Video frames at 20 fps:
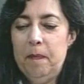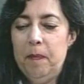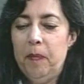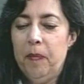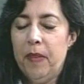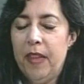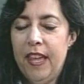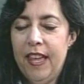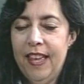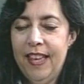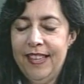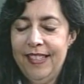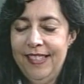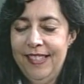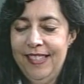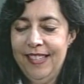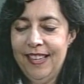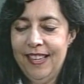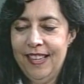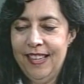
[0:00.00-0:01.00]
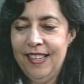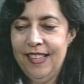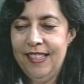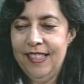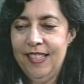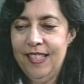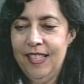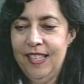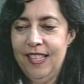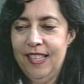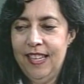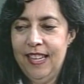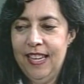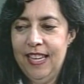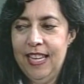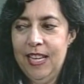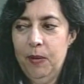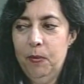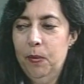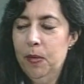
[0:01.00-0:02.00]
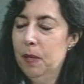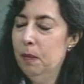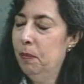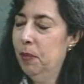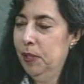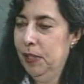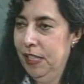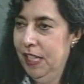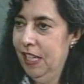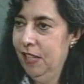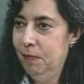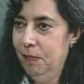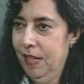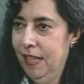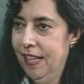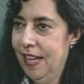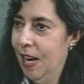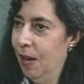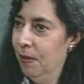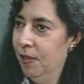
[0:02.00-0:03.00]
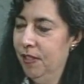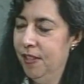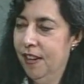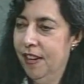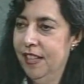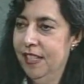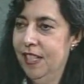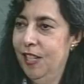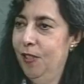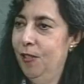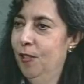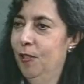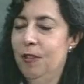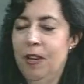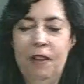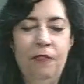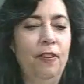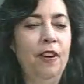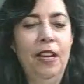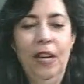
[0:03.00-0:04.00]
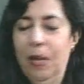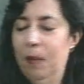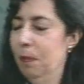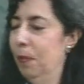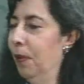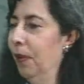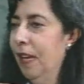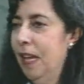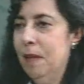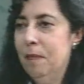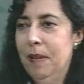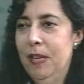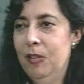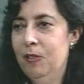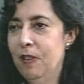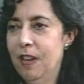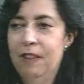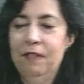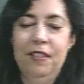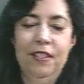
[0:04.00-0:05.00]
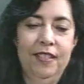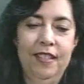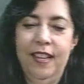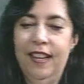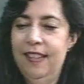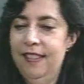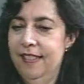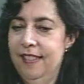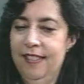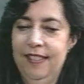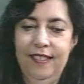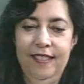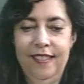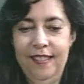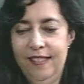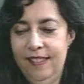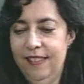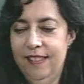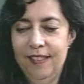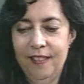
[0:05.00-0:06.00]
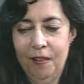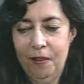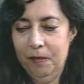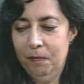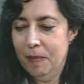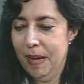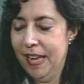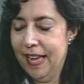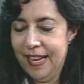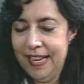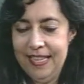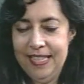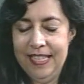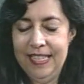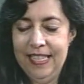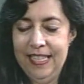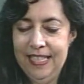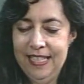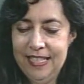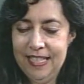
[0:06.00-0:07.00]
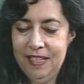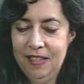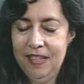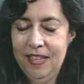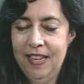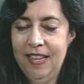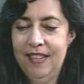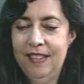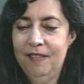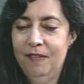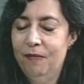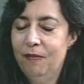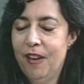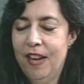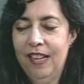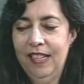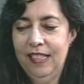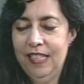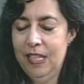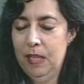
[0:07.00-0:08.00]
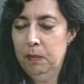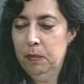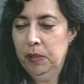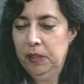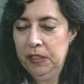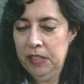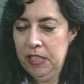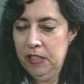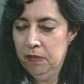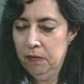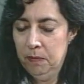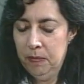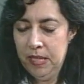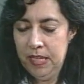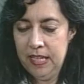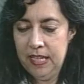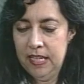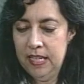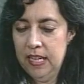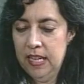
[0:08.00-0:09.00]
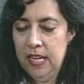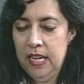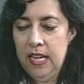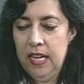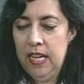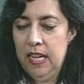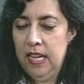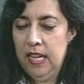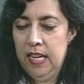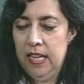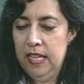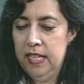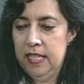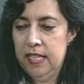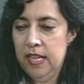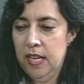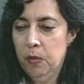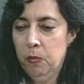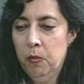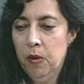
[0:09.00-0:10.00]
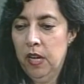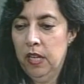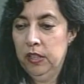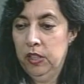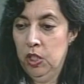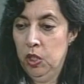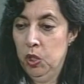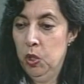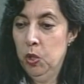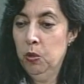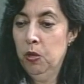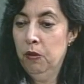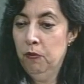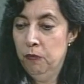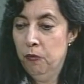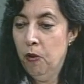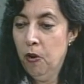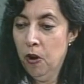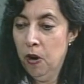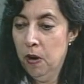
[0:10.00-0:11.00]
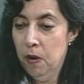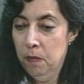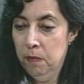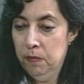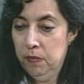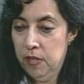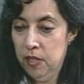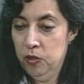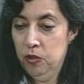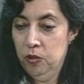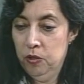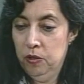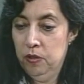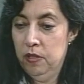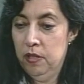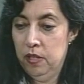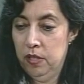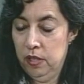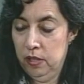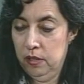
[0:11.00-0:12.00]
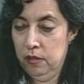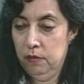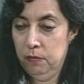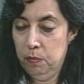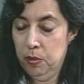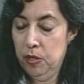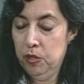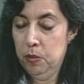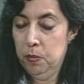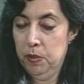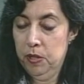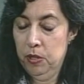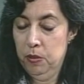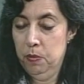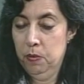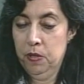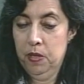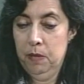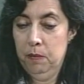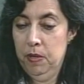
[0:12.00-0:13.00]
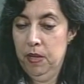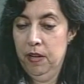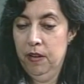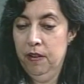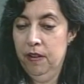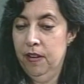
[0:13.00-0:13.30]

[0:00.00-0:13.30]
And he wouldn't believe me that I was the art teacher, so I finally pulled out my driver's license and all my IDs, and finally he believed me, and he said, well, did you inform the principal that you were going to be here?